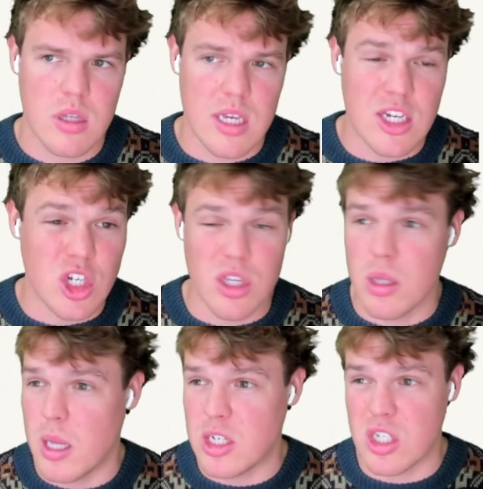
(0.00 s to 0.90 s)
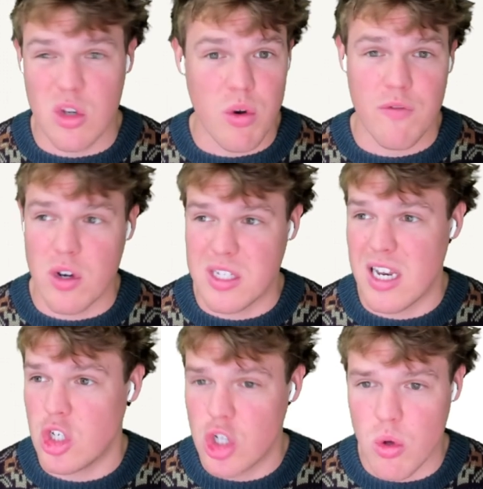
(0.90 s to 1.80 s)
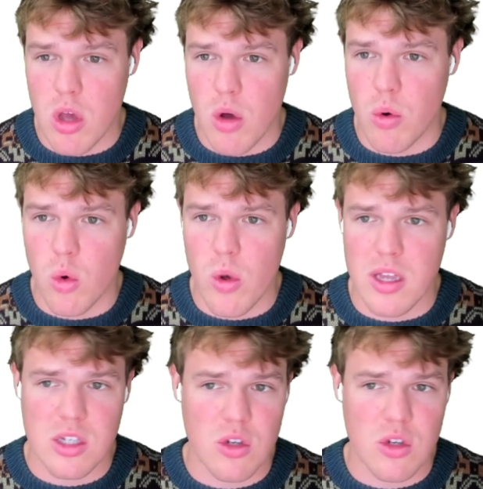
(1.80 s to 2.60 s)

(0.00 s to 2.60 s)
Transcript: E.g., let's just go to the front end and show y'all real quick.